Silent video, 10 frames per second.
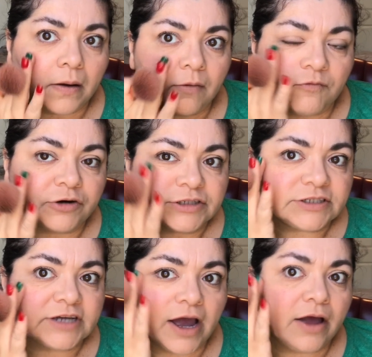
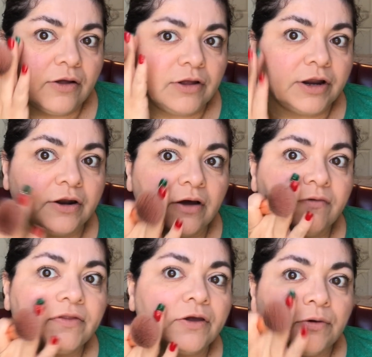versatile
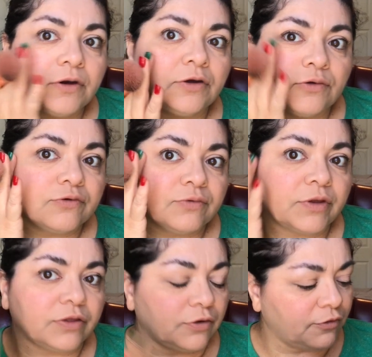enough that you can use
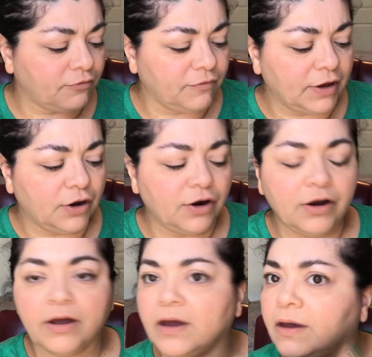with your
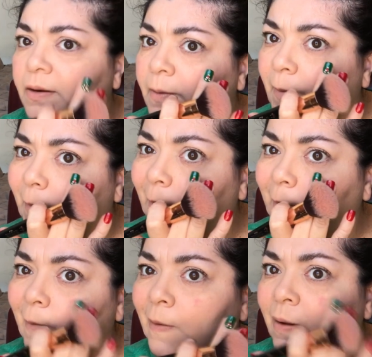finger, and
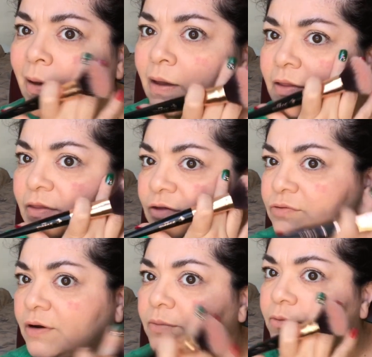that's
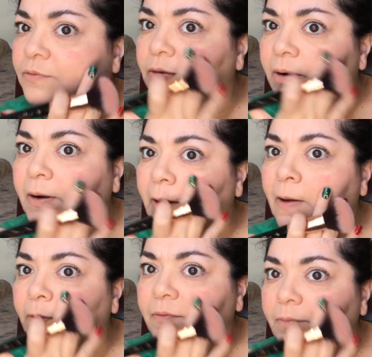what I'm doing right
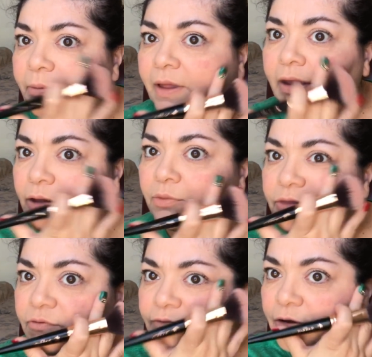now, is applying it with
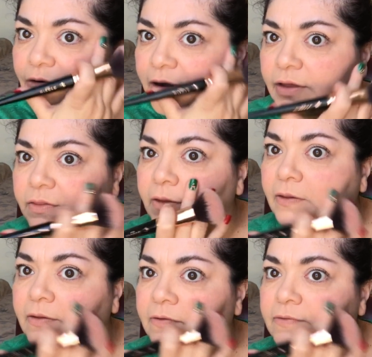the finger. And I think
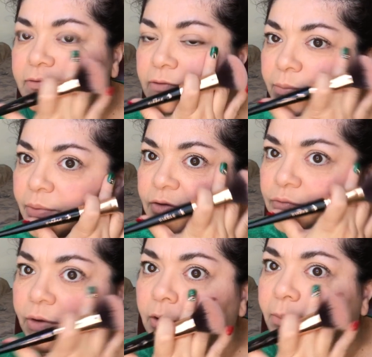that this is the best
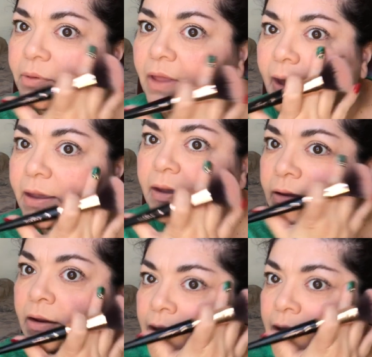way to apply it,